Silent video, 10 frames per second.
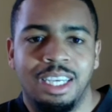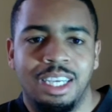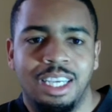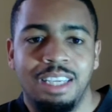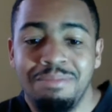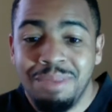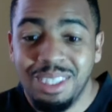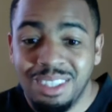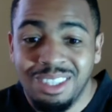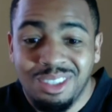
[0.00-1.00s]
He
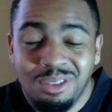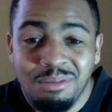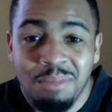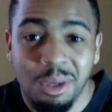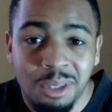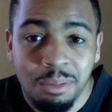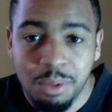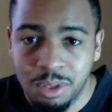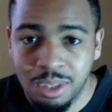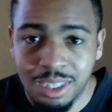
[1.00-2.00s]
misses multiple
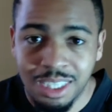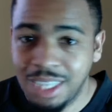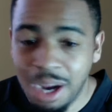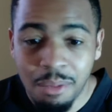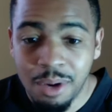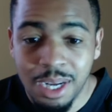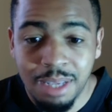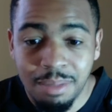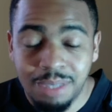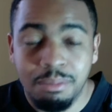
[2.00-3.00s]
drug tests. Not one, he
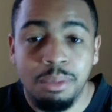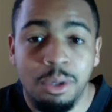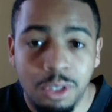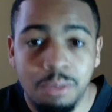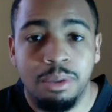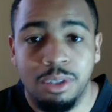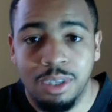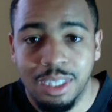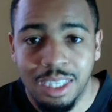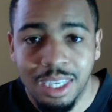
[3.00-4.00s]
missed multiple
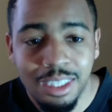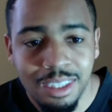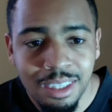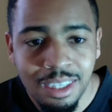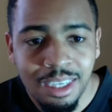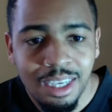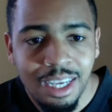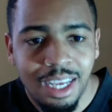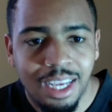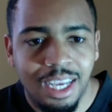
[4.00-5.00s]
drug tests.
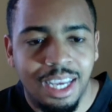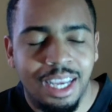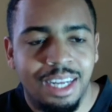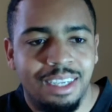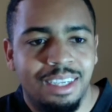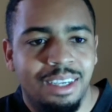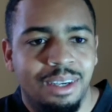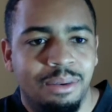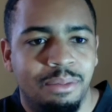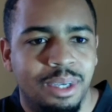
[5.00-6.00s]
And
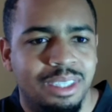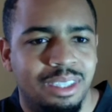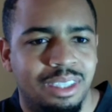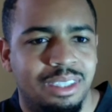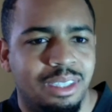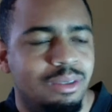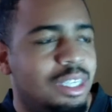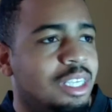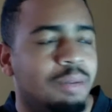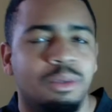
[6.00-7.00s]
what's his excuse? He
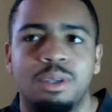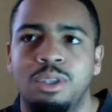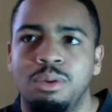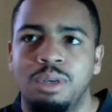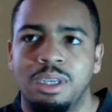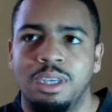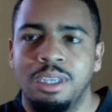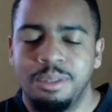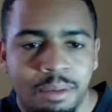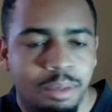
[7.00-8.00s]
comes on to Twitter,
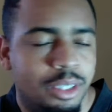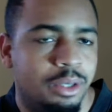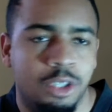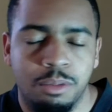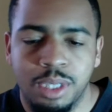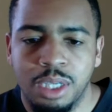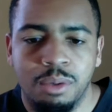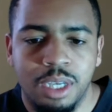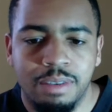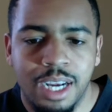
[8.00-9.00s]
but social media,
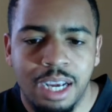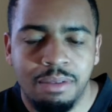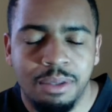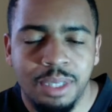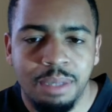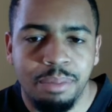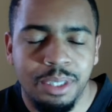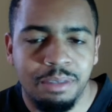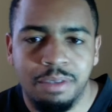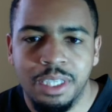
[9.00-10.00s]
whatever have you, he
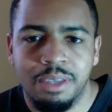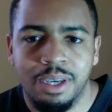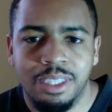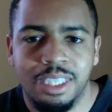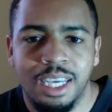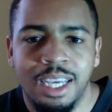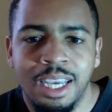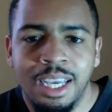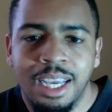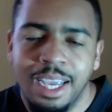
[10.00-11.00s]
puts a video out saying,
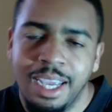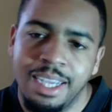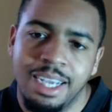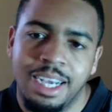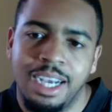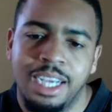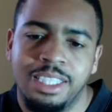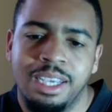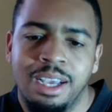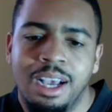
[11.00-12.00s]
hey guys,
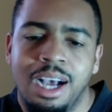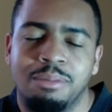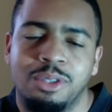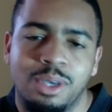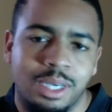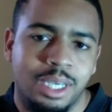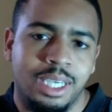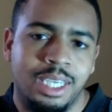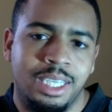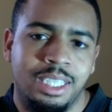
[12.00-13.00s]
I'm
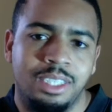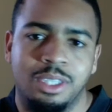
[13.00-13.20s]
sorry,